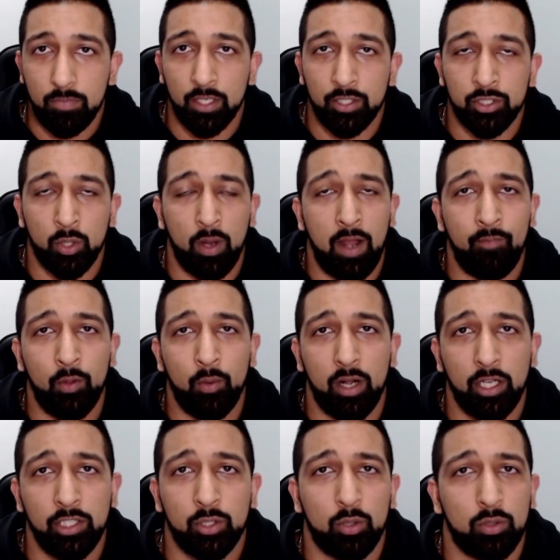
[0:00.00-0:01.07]
So everyone
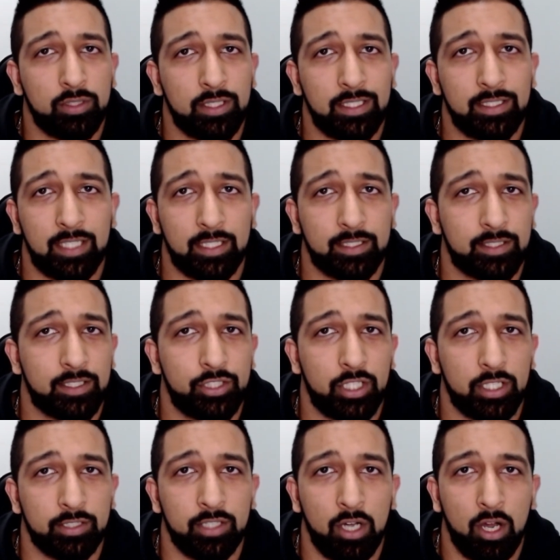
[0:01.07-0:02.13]
else holding these Tesla
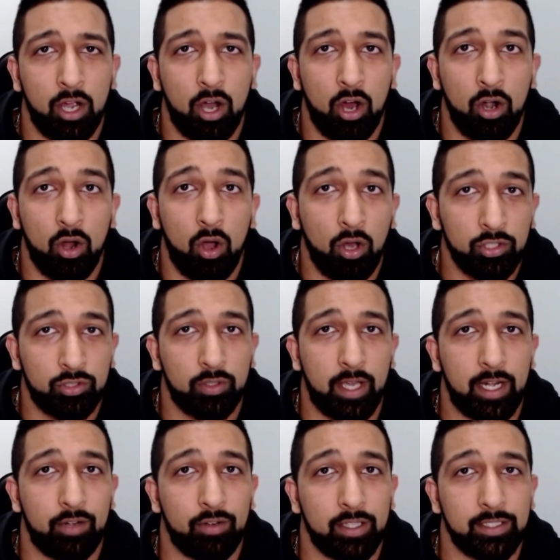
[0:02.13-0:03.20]
shares are also
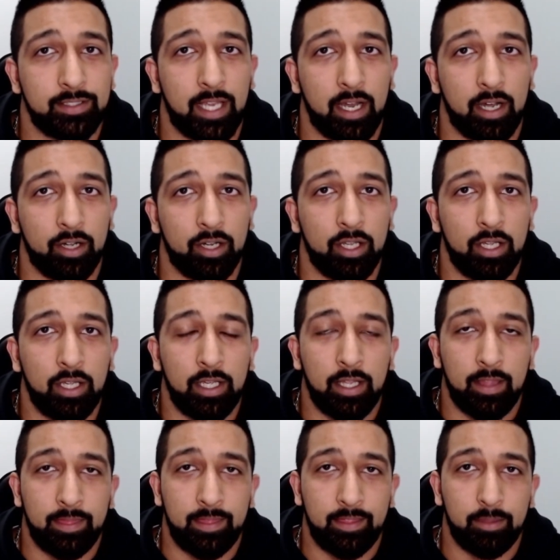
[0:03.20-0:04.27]
getting really scared.
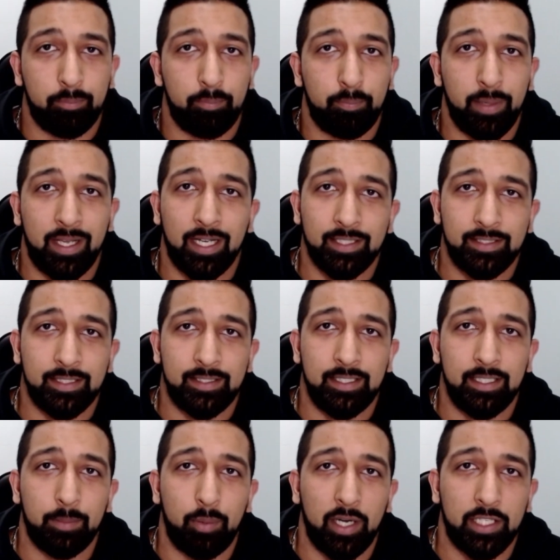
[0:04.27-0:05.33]
Because they see
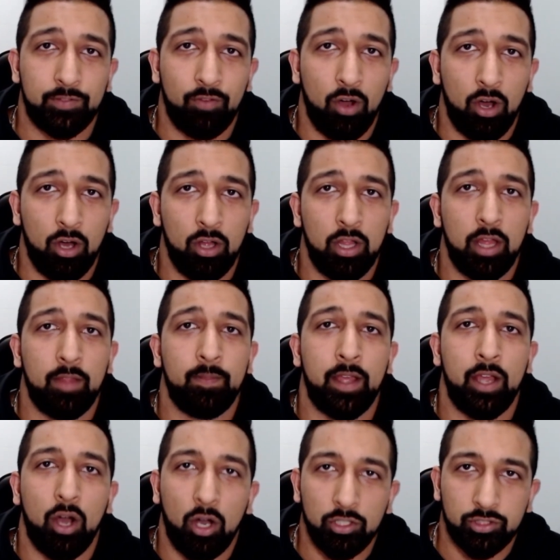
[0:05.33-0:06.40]
the price fall,
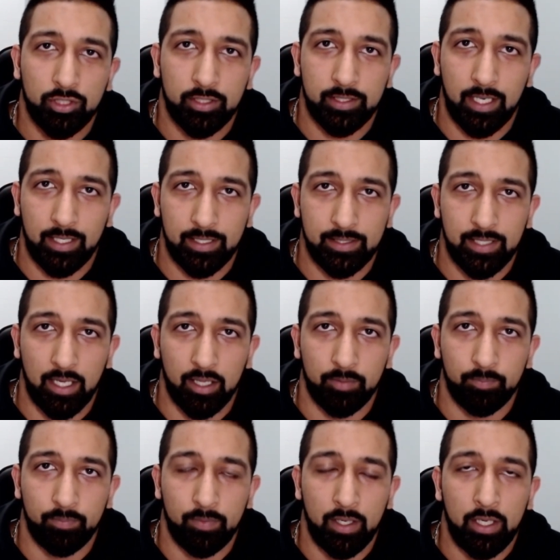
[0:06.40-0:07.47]
they also decide to sell.
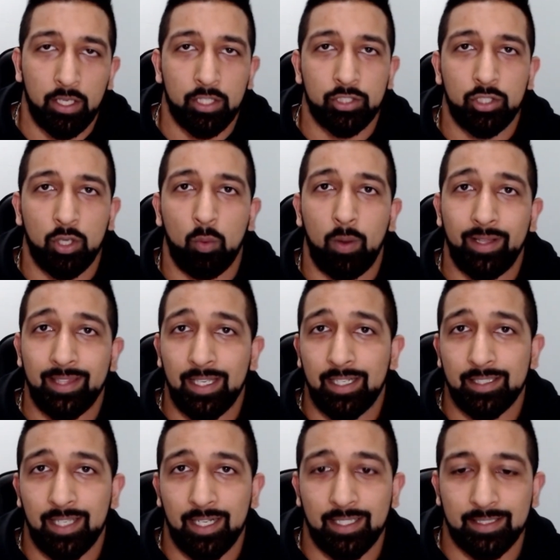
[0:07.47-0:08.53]
So when they
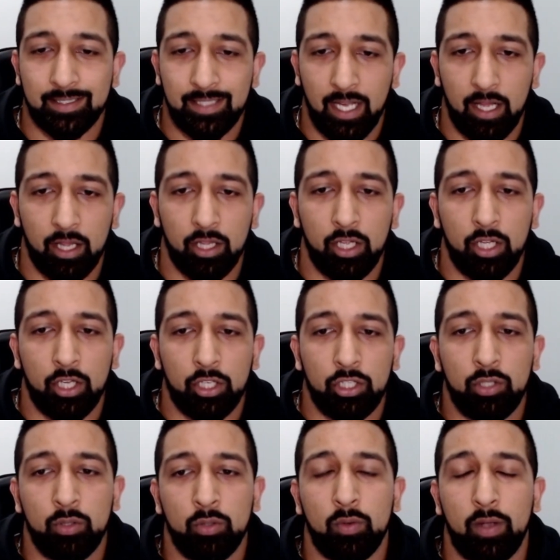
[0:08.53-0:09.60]
decide to sell,
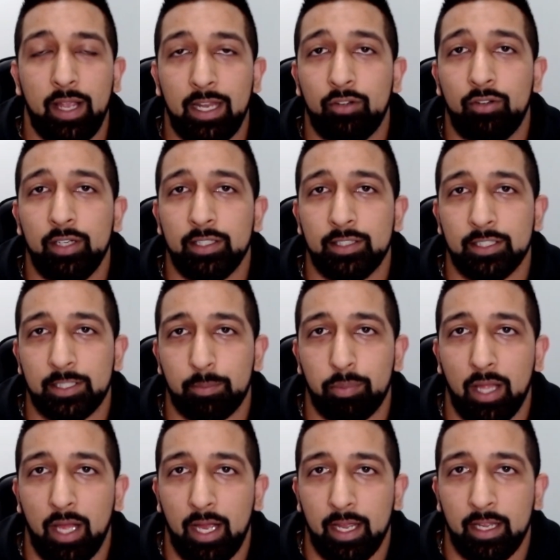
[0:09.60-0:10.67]
you increase the
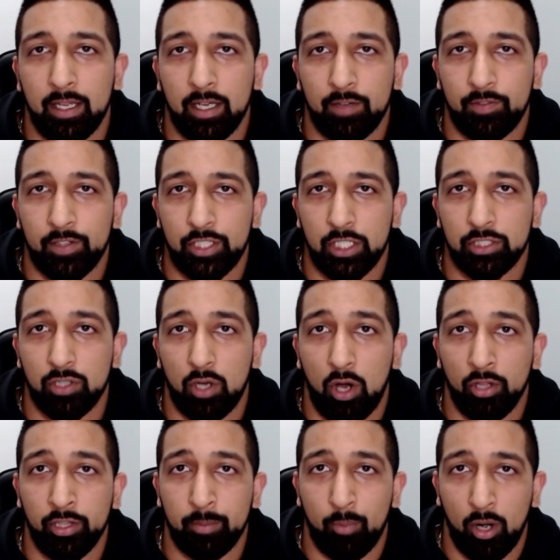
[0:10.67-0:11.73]
supply of the shares
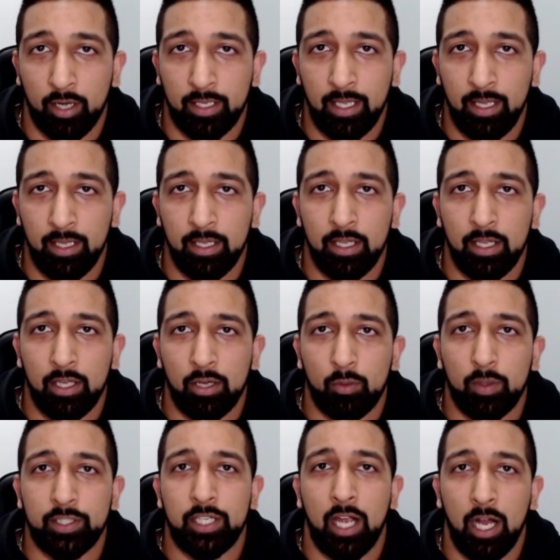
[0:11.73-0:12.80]
on the market,
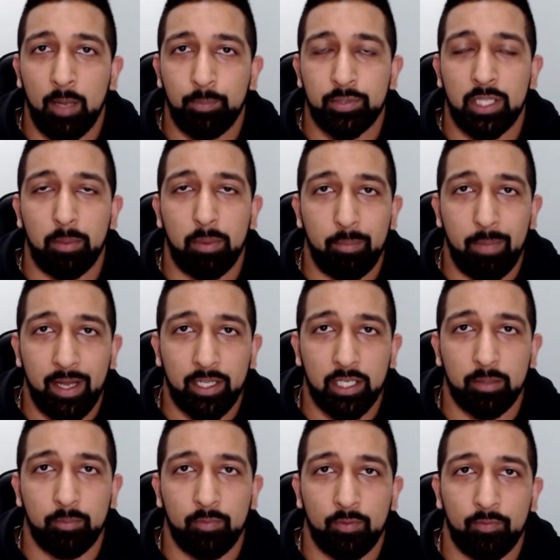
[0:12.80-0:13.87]
which helps the
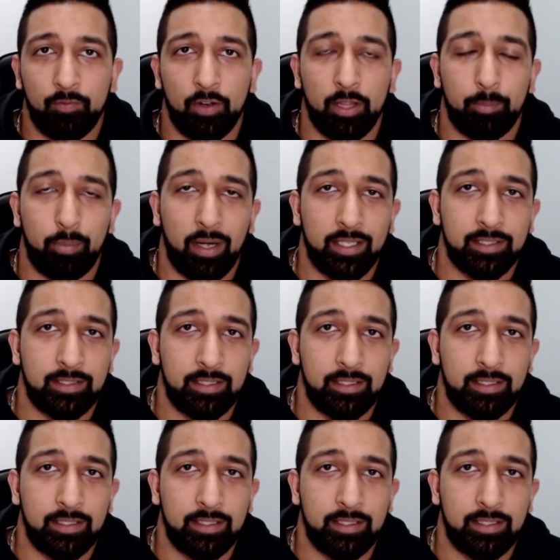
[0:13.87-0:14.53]
momentum for the price